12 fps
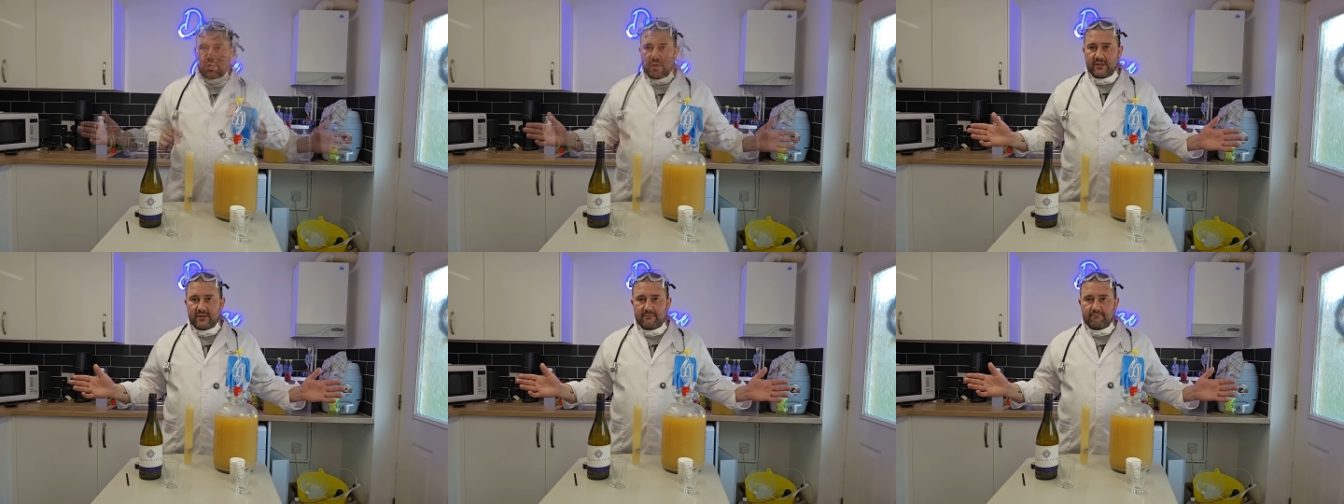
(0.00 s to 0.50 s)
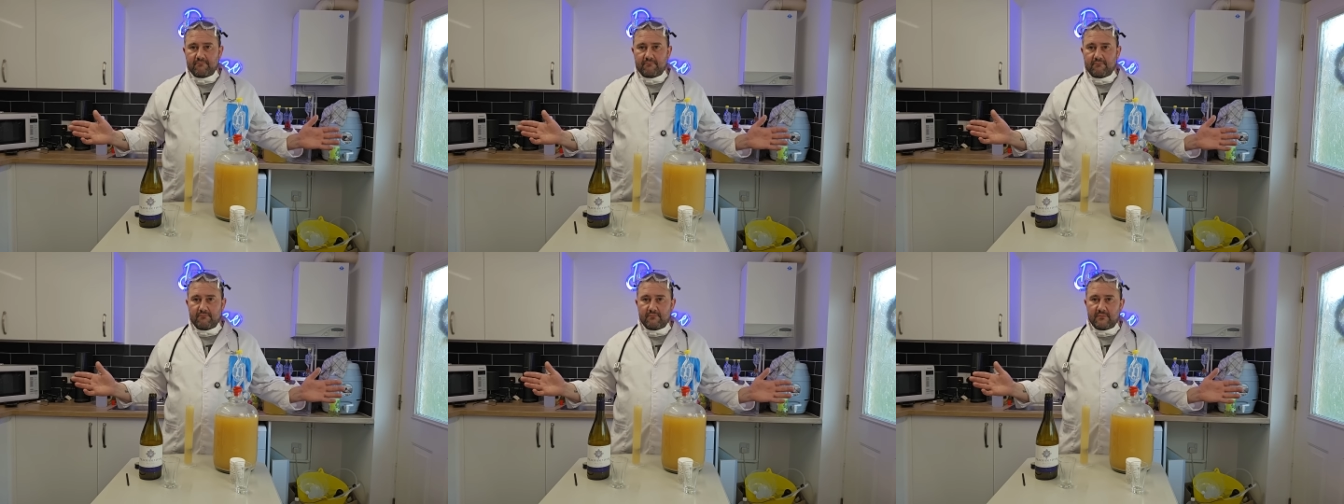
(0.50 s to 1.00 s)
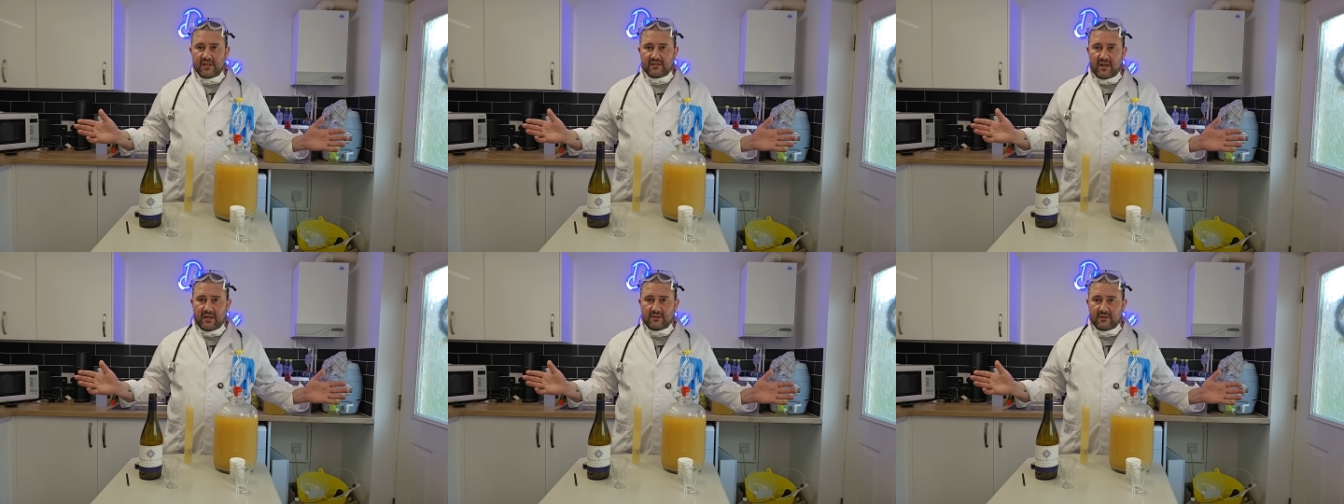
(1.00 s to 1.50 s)
Guys, that's
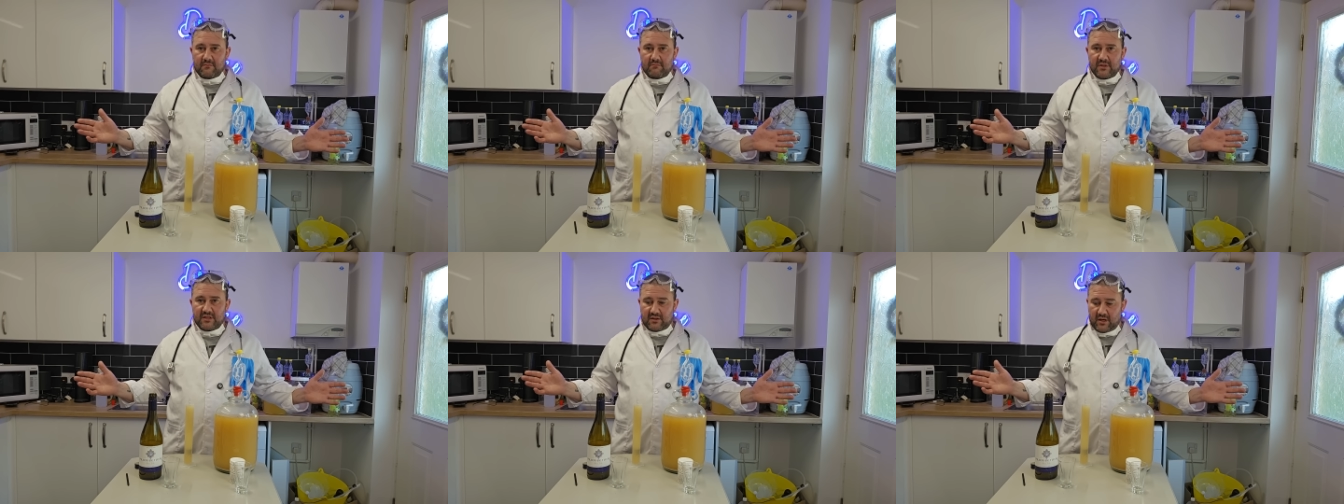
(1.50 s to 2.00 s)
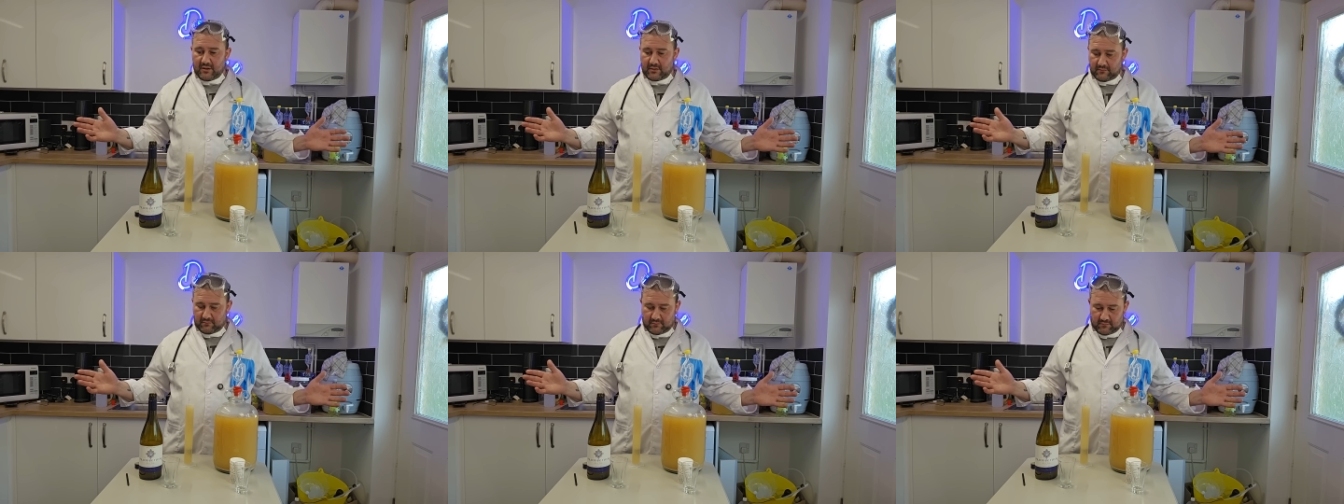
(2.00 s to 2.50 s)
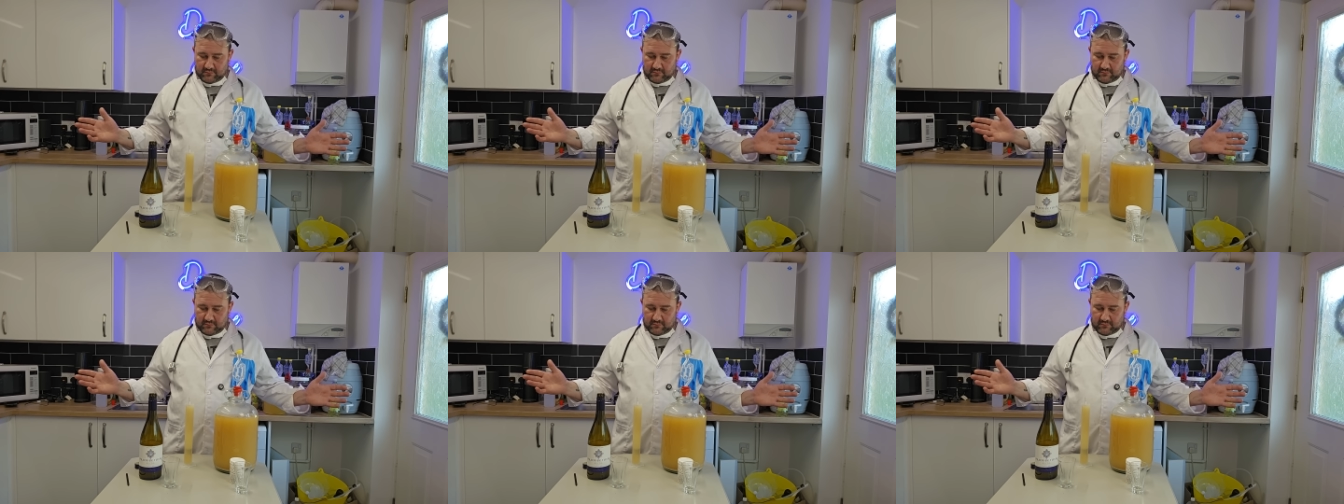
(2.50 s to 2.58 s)
that. It's done.